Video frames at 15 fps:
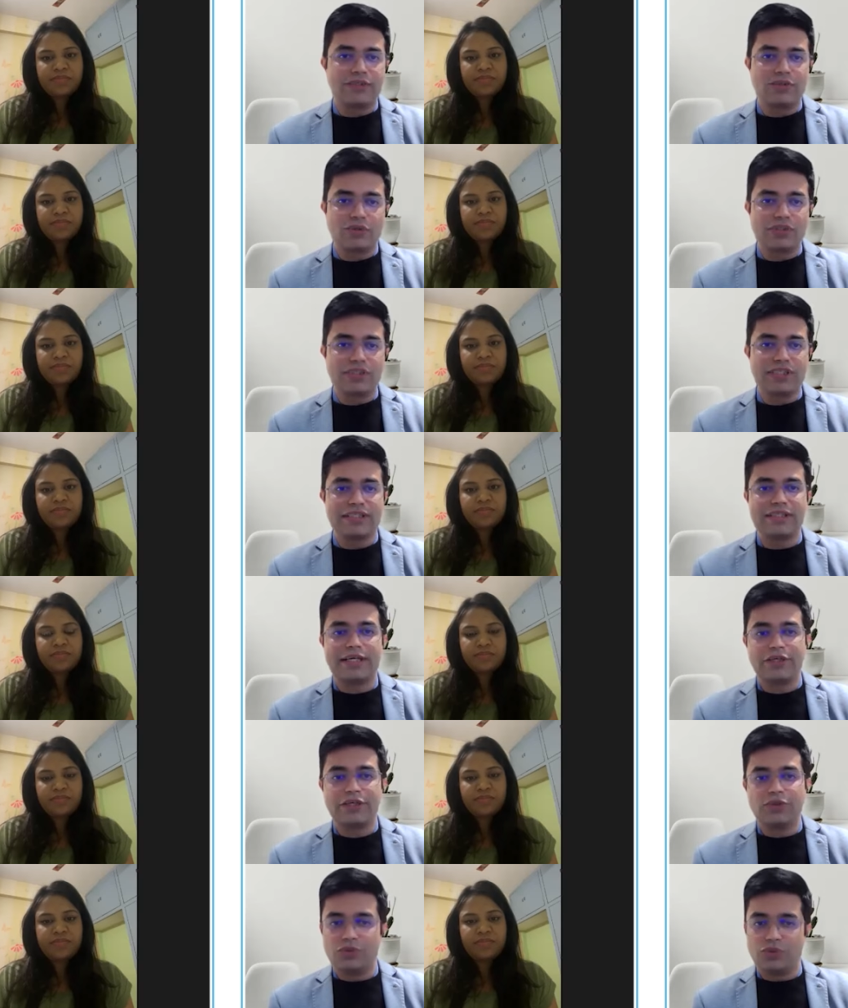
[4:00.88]
Speaker 1: resources
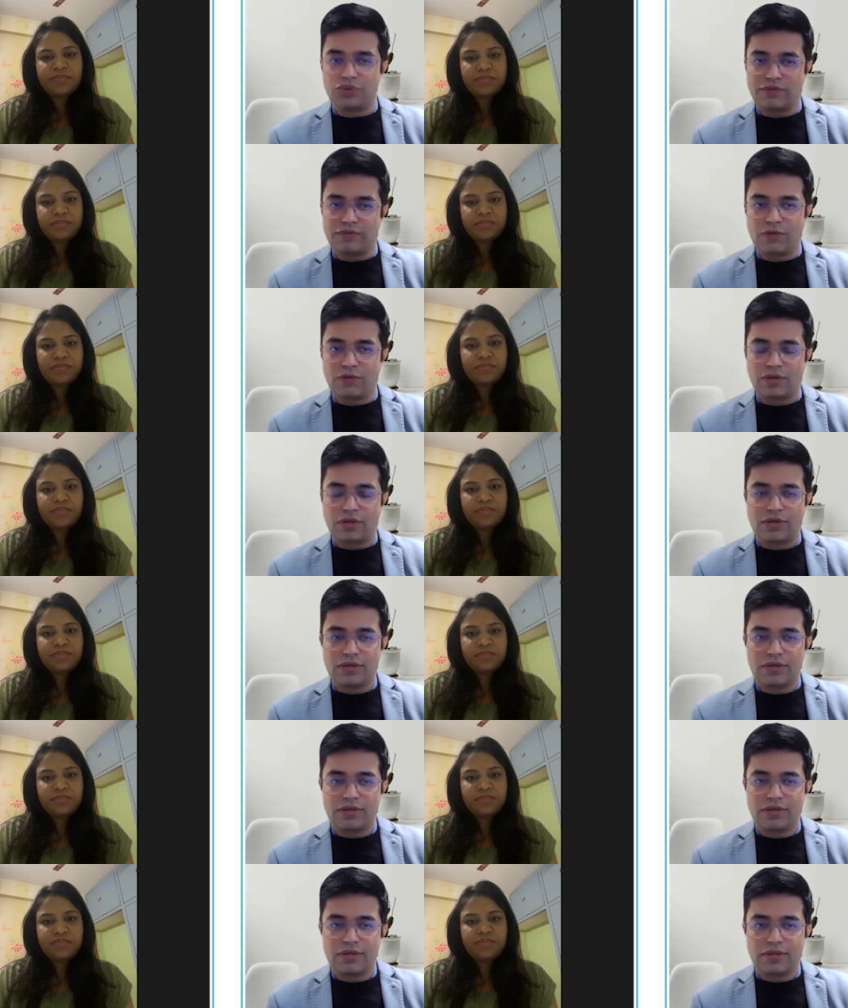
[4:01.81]
that you used for
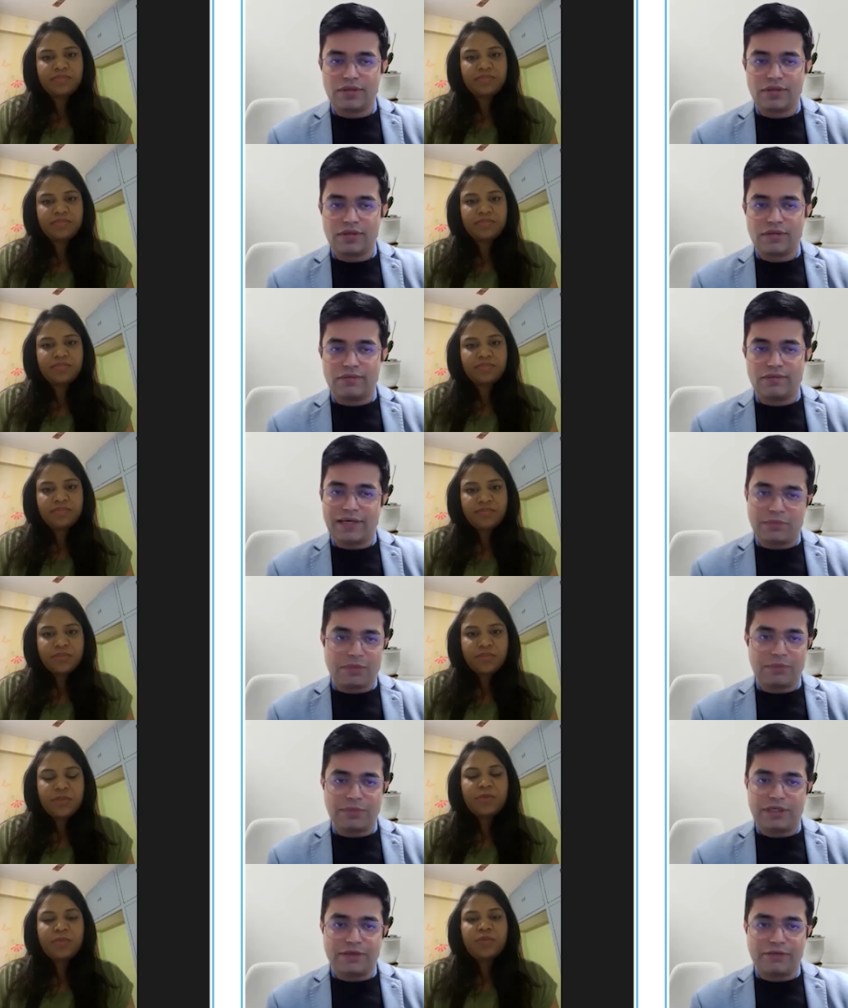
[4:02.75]
while
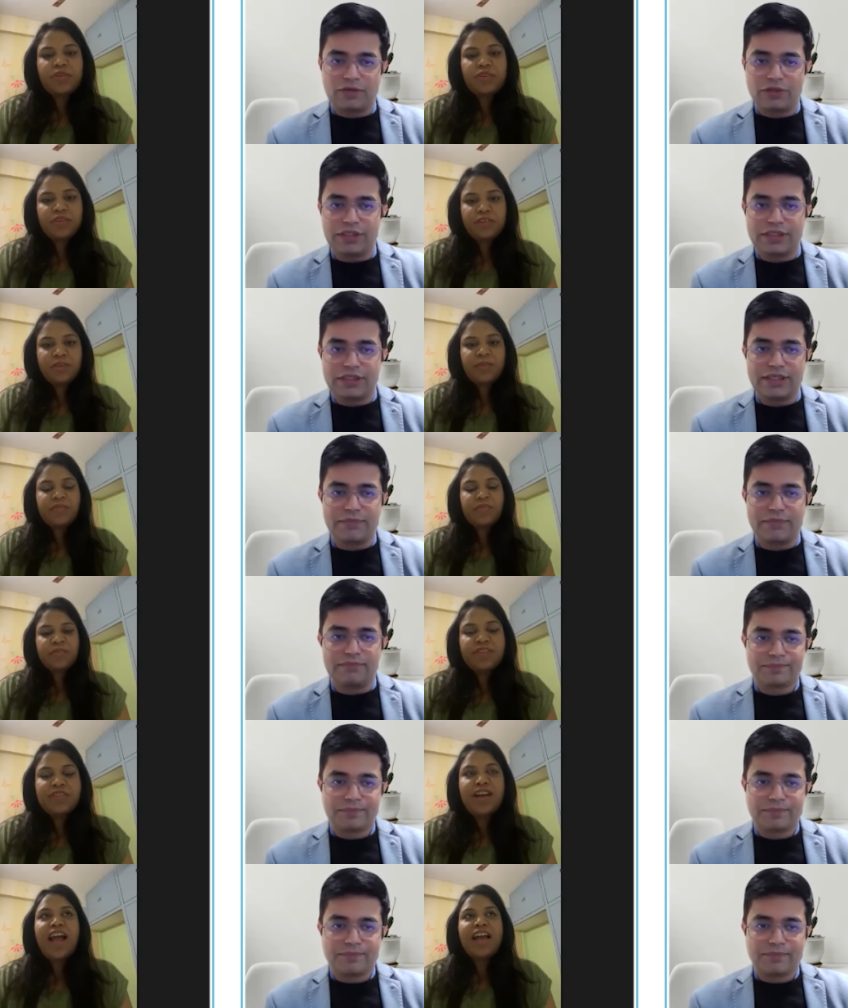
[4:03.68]
Speaker 2: preparing for this?
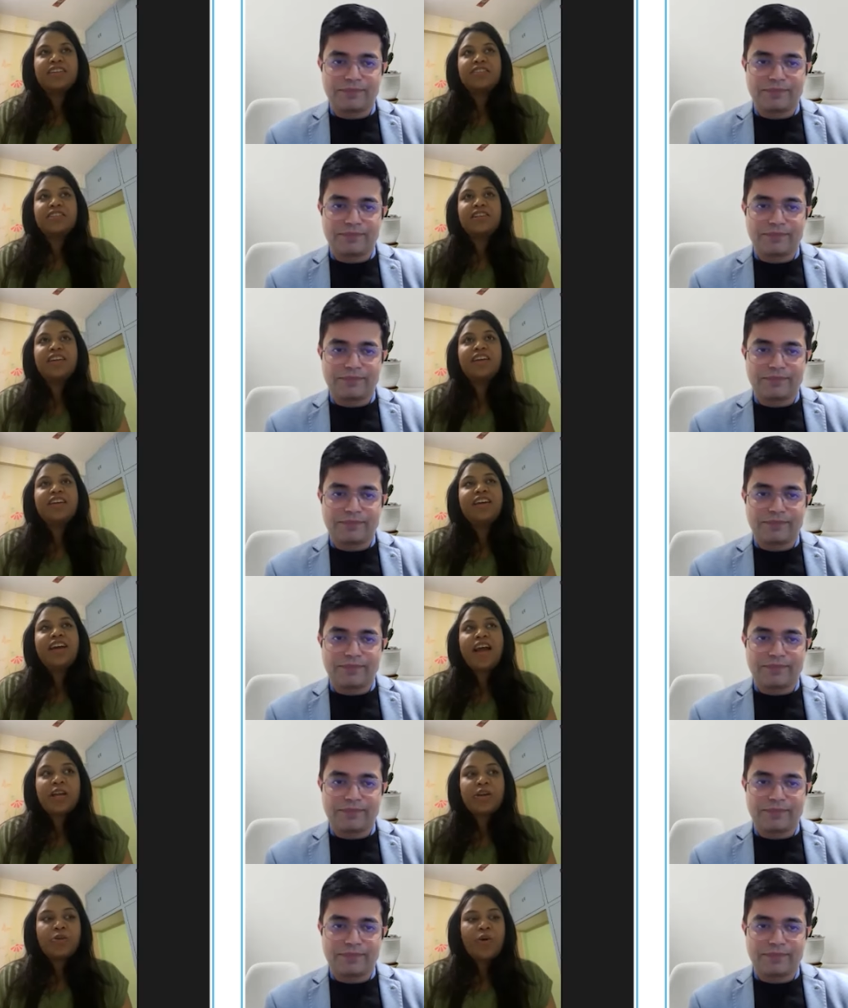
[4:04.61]
Actually,
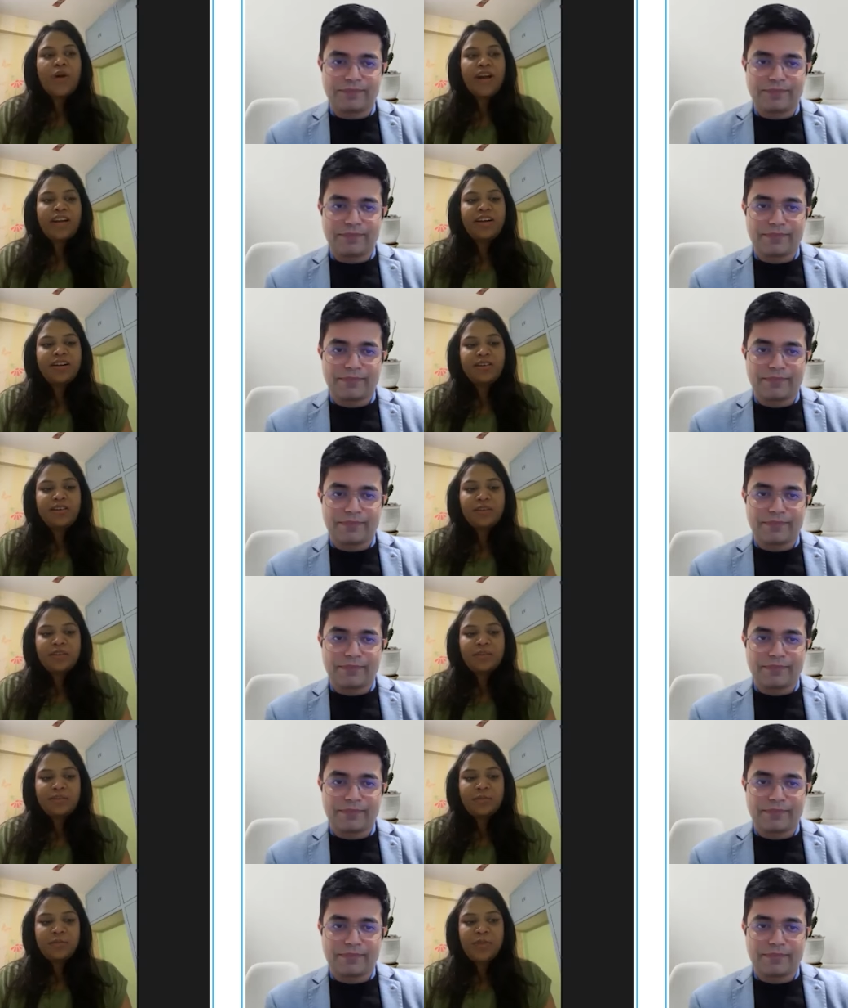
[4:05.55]
I quite
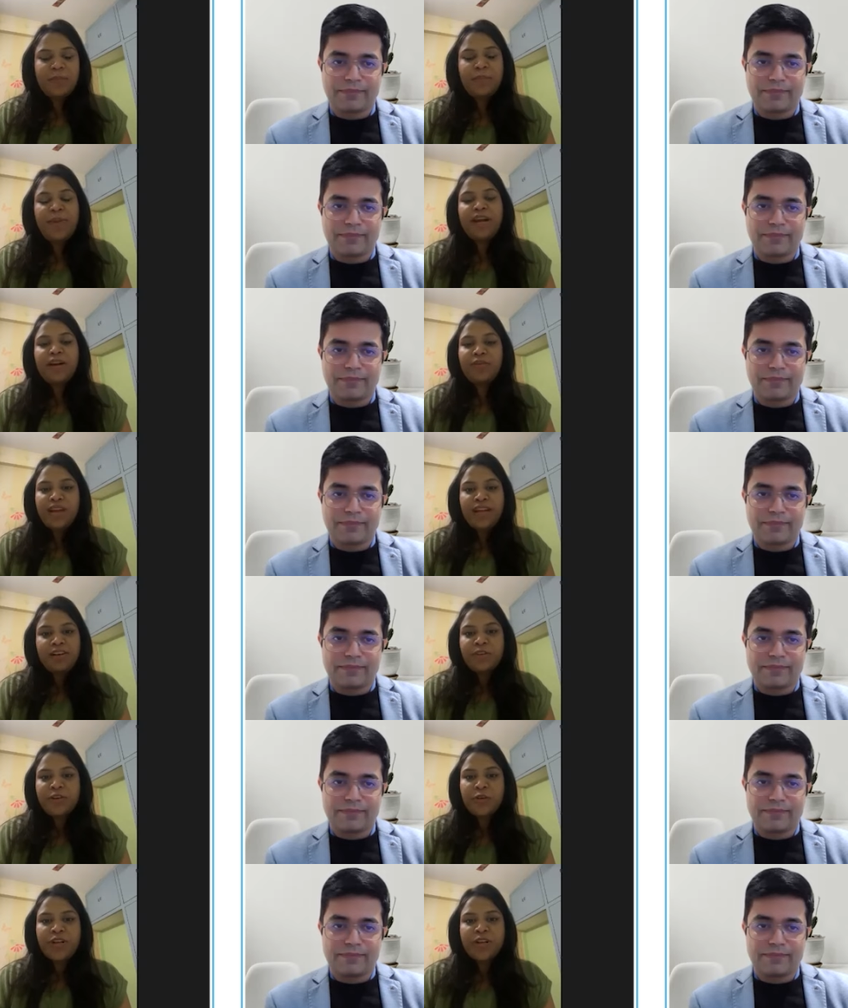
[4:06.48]
prepared
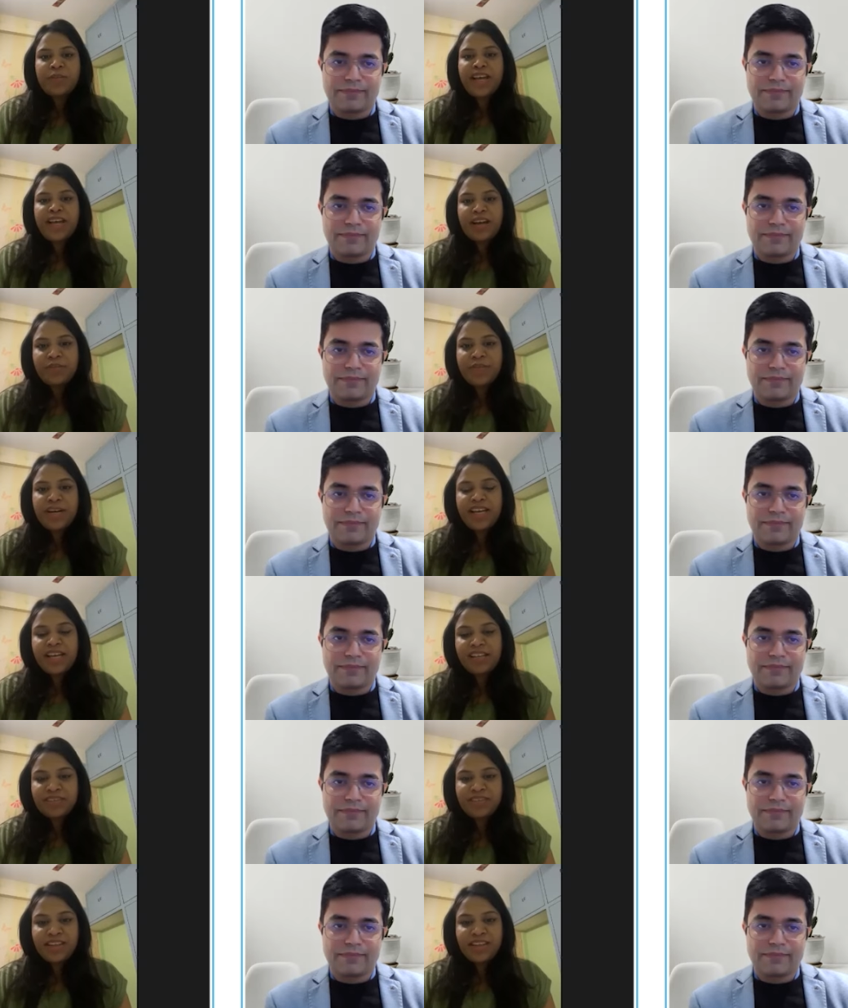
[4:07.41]
well during my MD
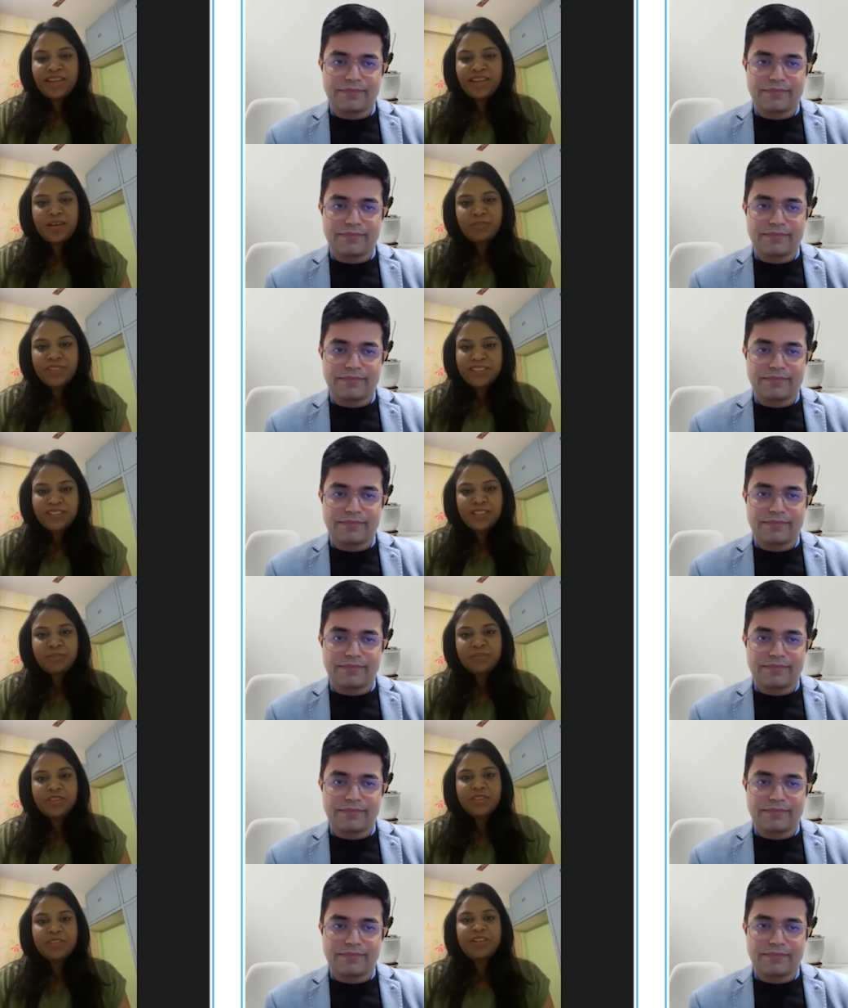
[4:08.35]
exam itself,
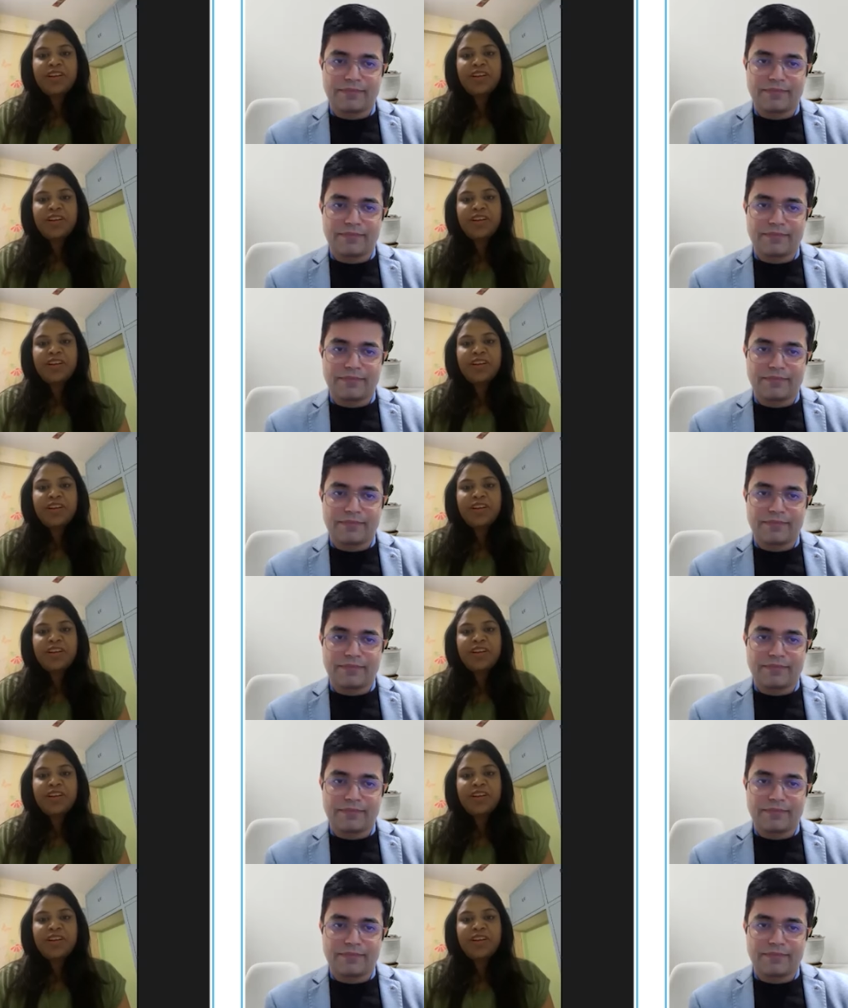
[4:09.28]
sir.